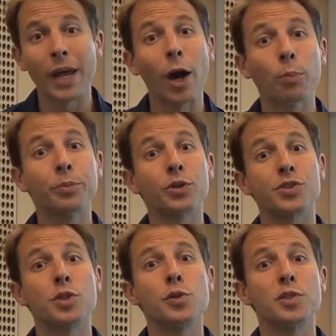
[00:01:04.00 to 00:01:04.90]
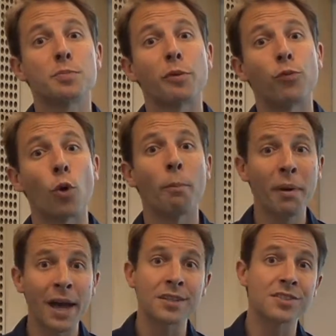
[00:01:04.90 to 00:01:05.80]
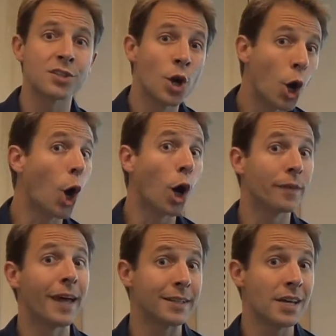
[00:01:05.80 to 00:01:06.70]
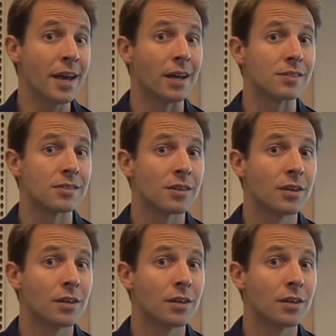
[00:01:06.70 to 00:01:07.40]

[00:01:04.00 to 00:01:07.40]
help your students perform best on that test?